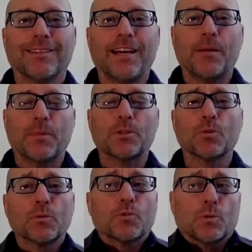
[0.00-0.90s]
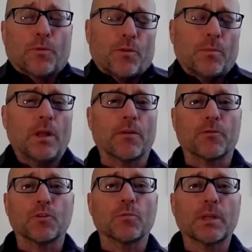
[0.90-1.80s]
Yeah, but do it do it from
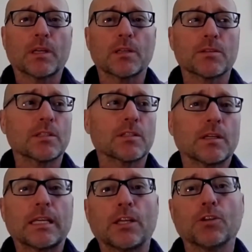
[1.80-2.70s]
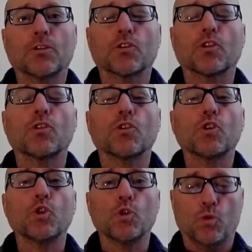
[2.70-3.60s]
love. Do it because it's going to heal
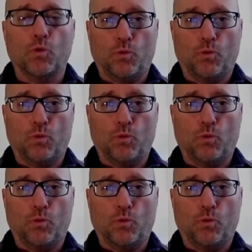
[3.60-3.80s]
you.